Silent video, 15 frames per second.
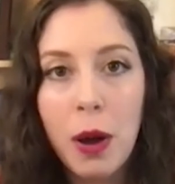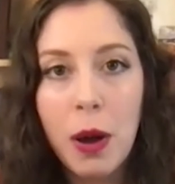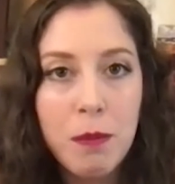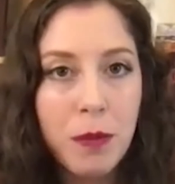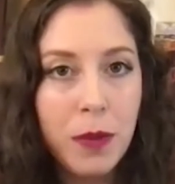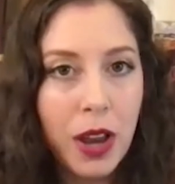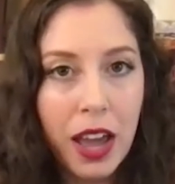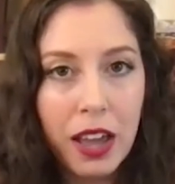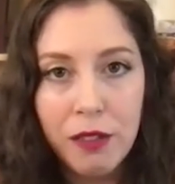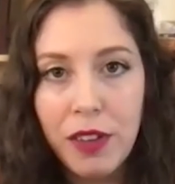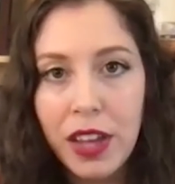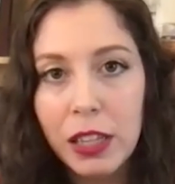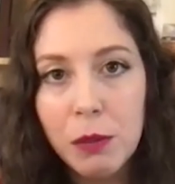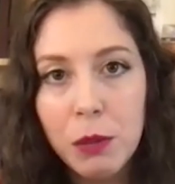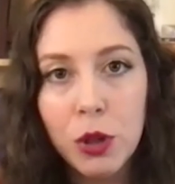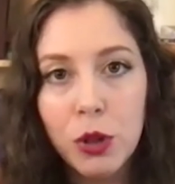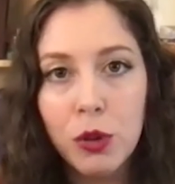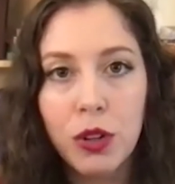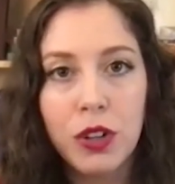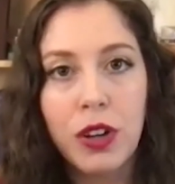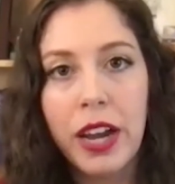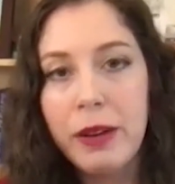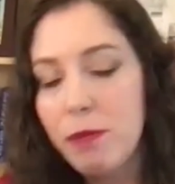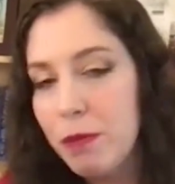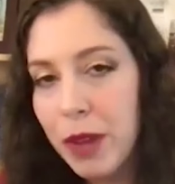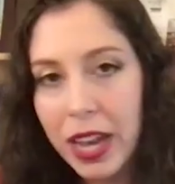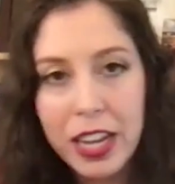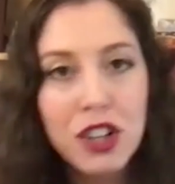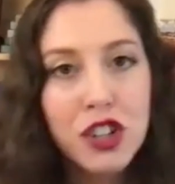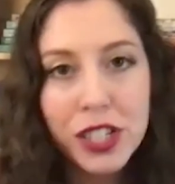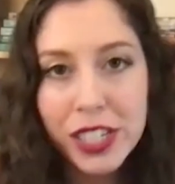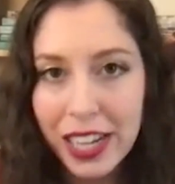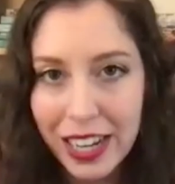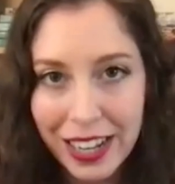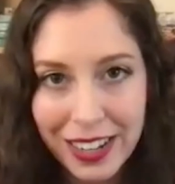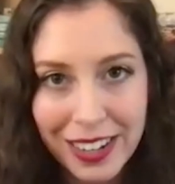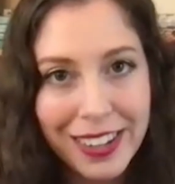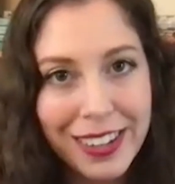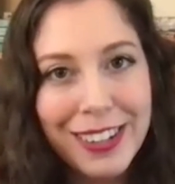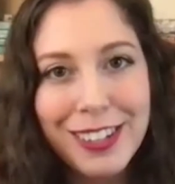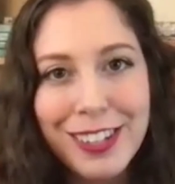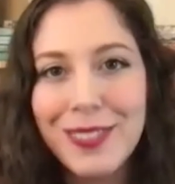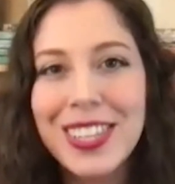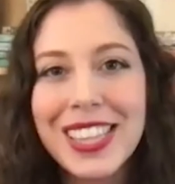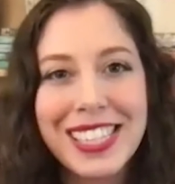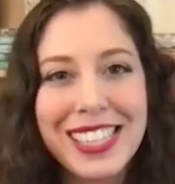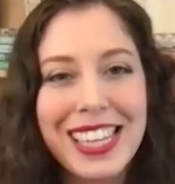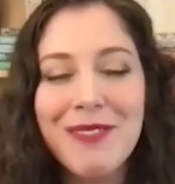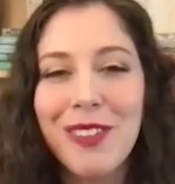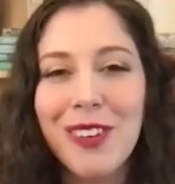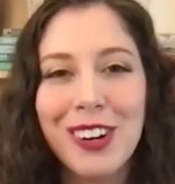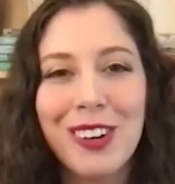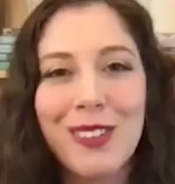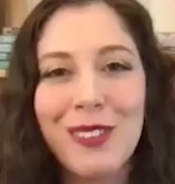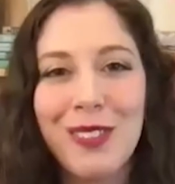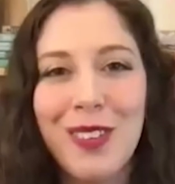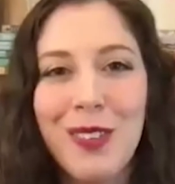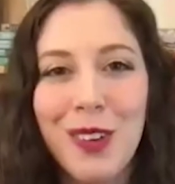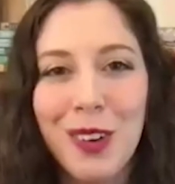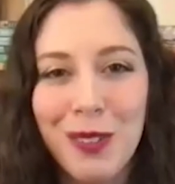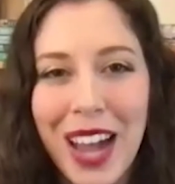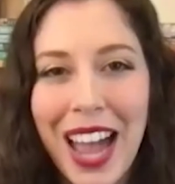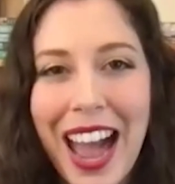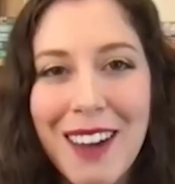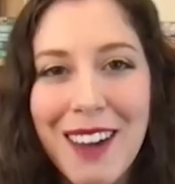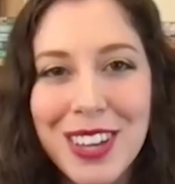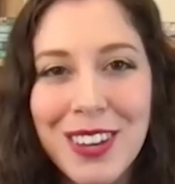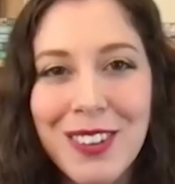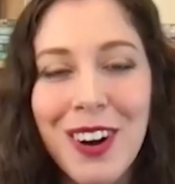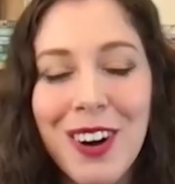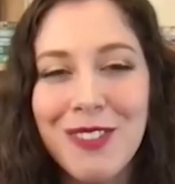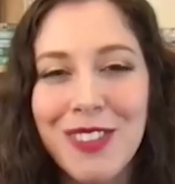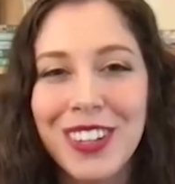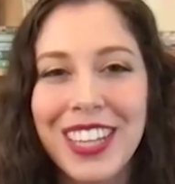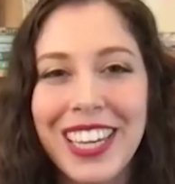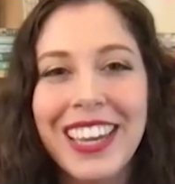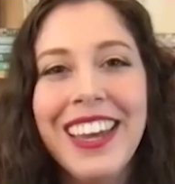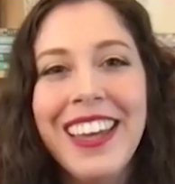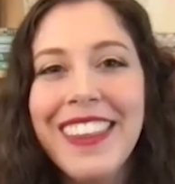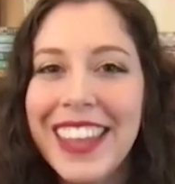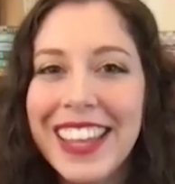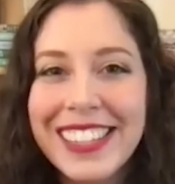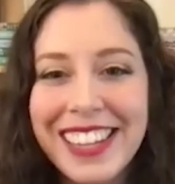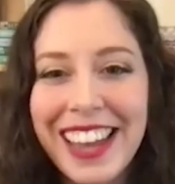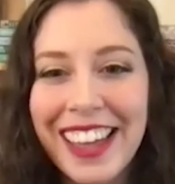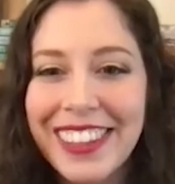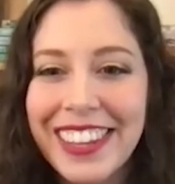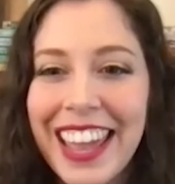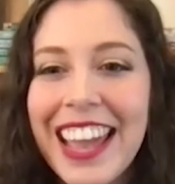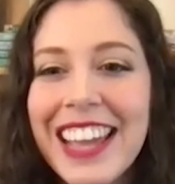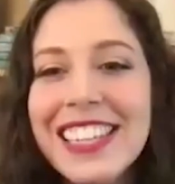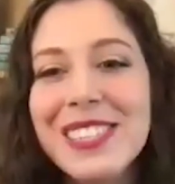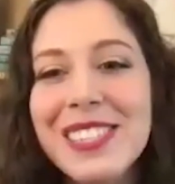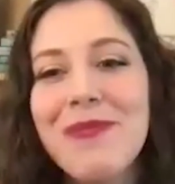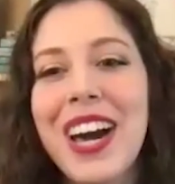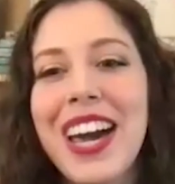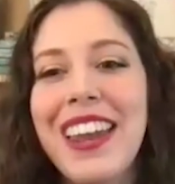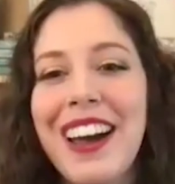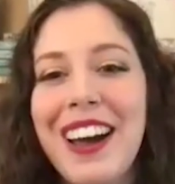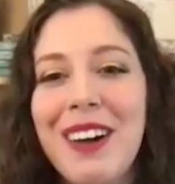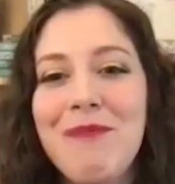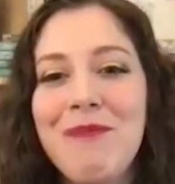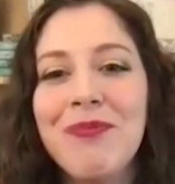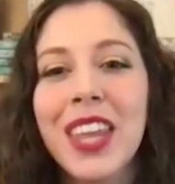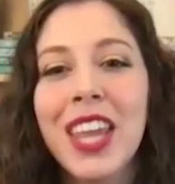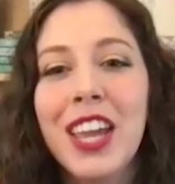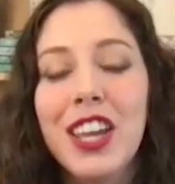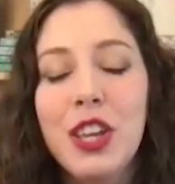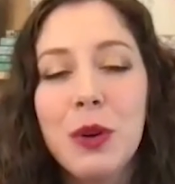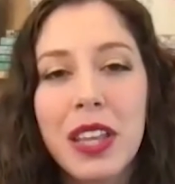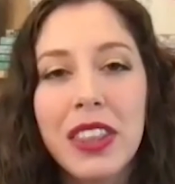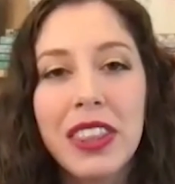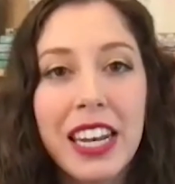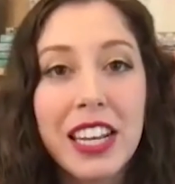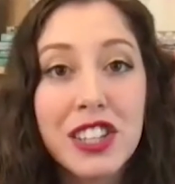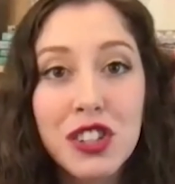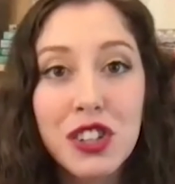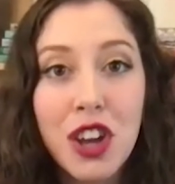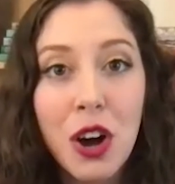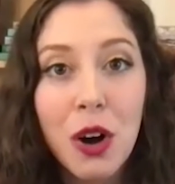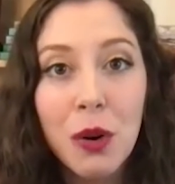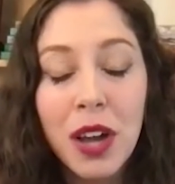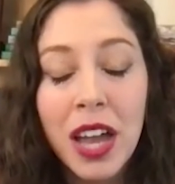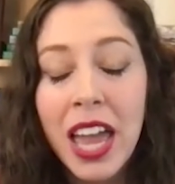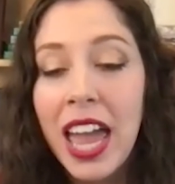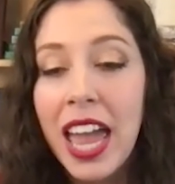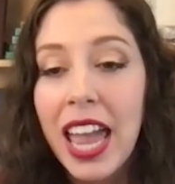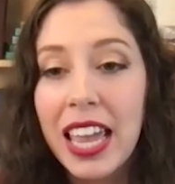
I'm not available, or I'm not interested in doing this anymore, or what have you. Hopefully that's not the case, but you can let us know.